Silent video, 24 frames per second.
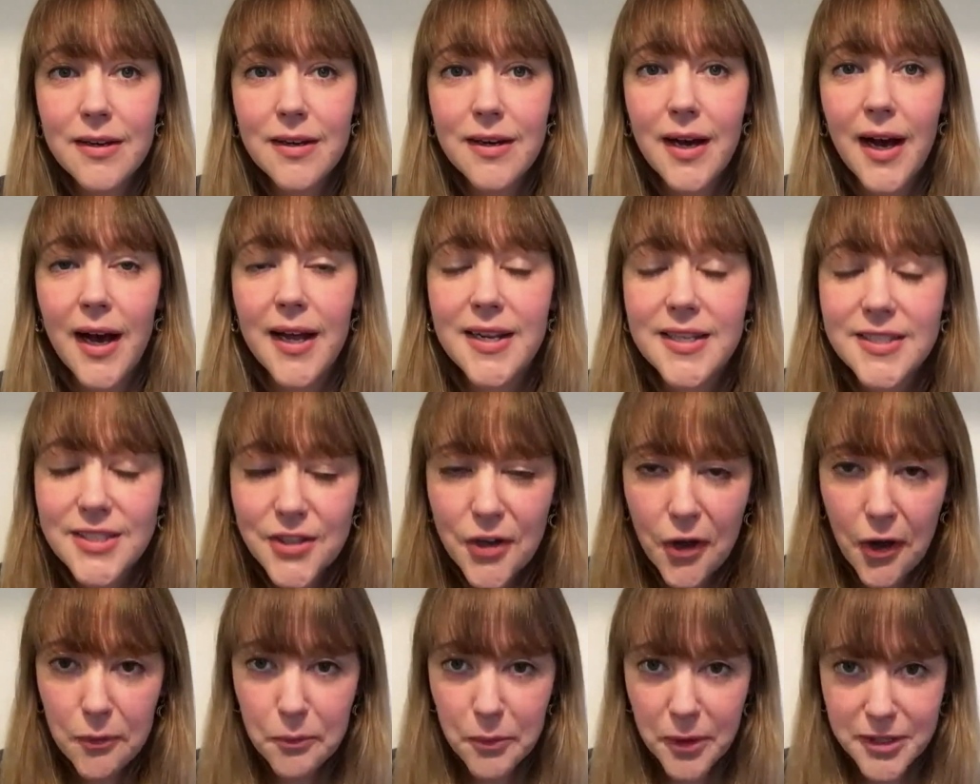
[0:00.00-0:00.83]
And as
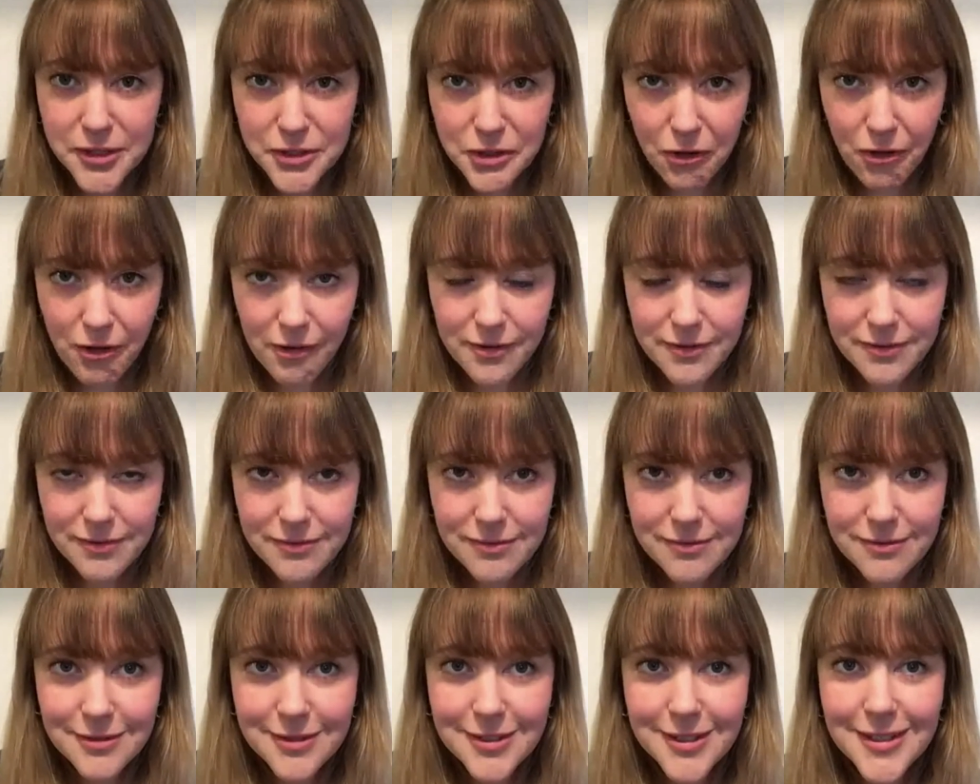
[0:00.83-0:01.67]
time went on,
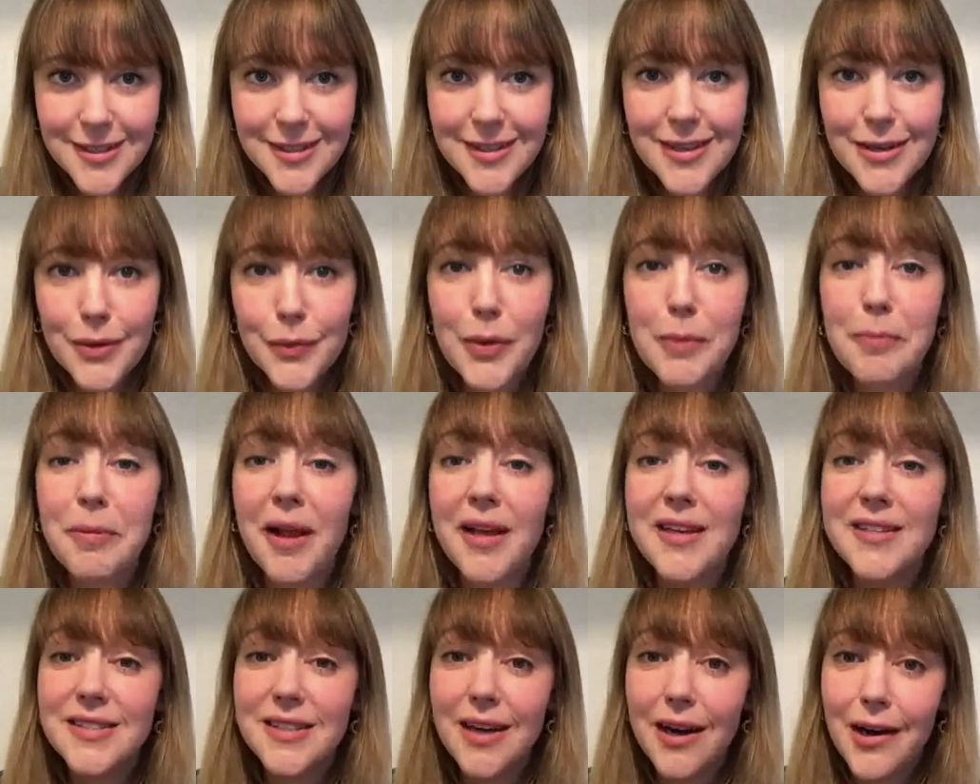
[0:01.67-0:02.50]
we
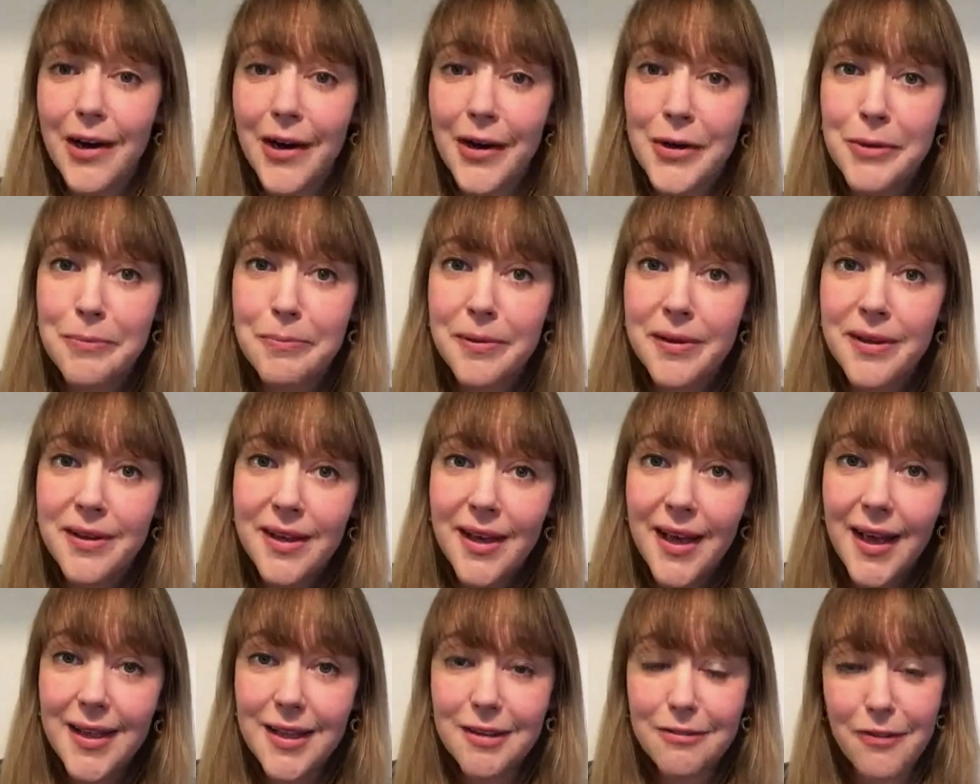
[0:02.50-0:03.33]
placed our hope
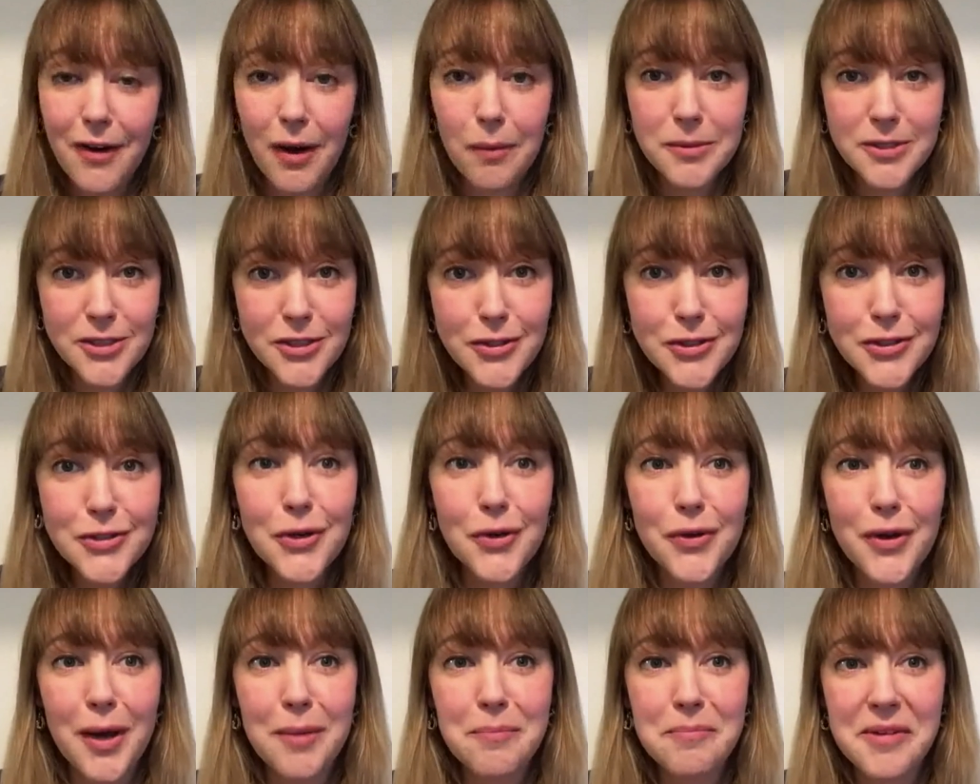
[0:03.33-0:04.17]
in the pharmaceutical
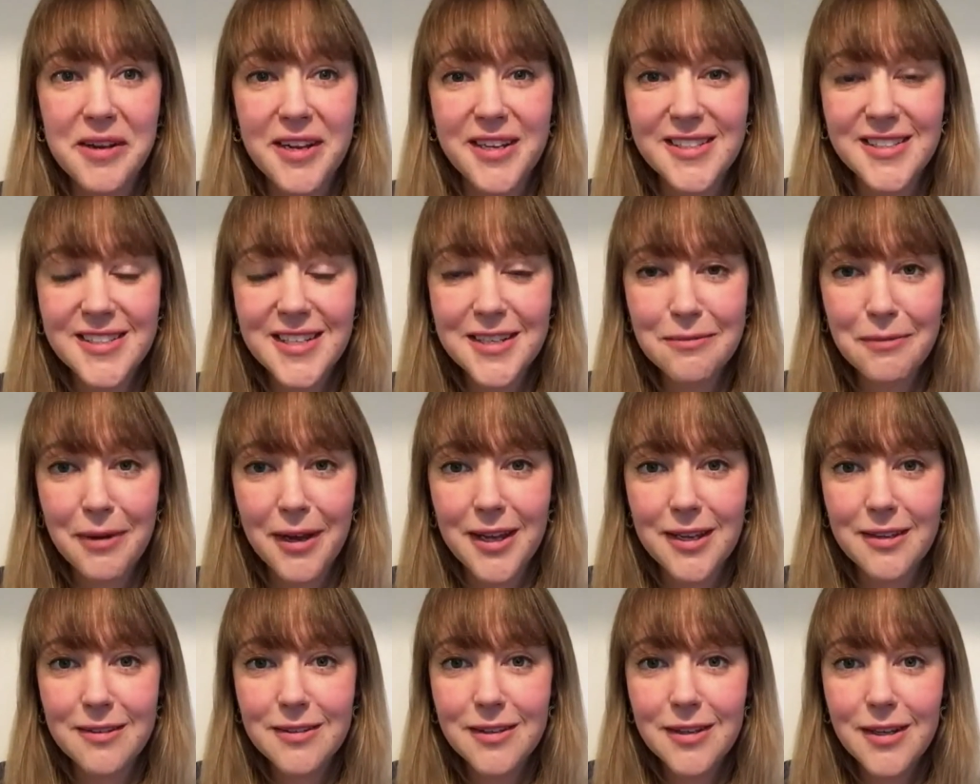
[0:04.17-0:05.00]
companies, didn't
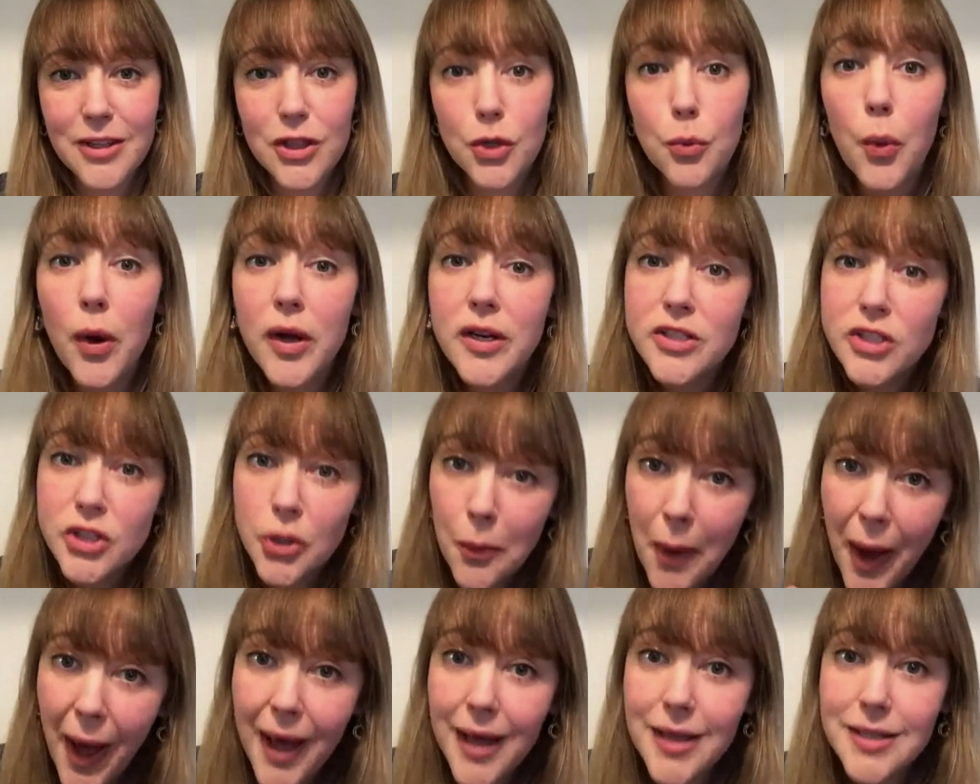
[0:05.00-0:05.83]
we? The ones who
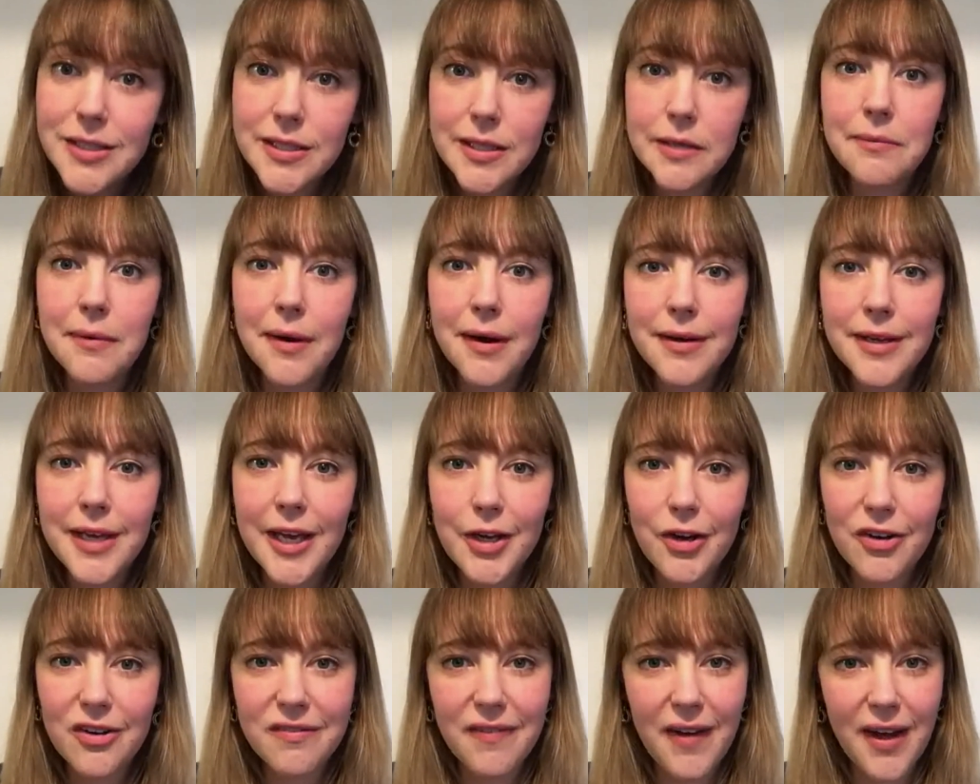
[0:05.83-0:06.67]
were actually working
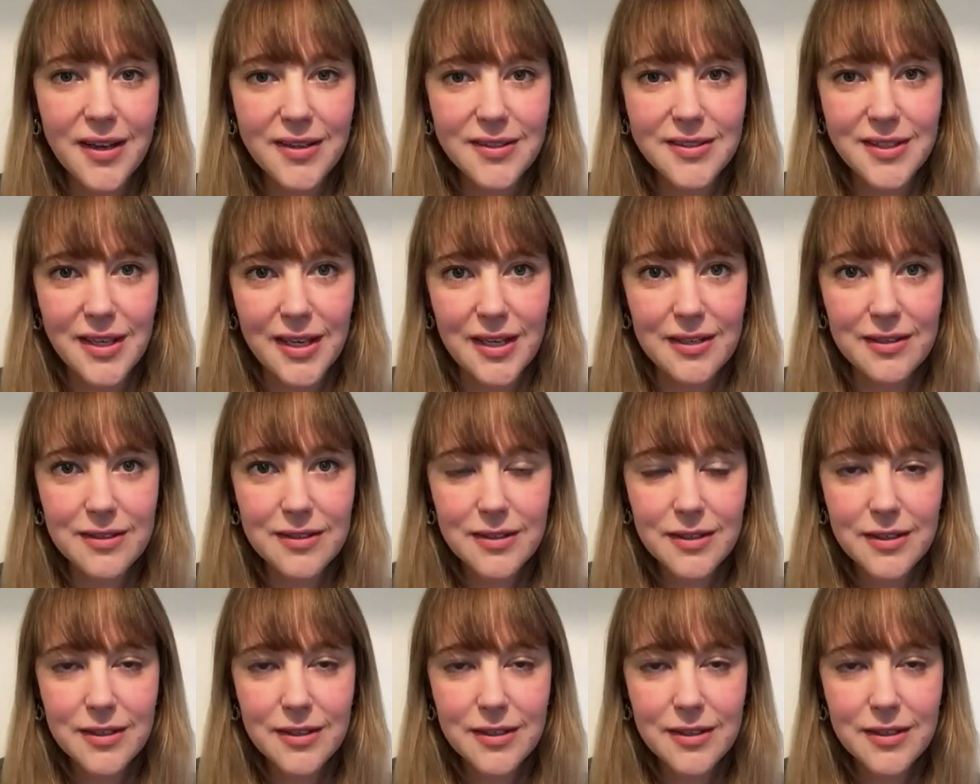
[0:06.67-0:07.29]
on a vaccine.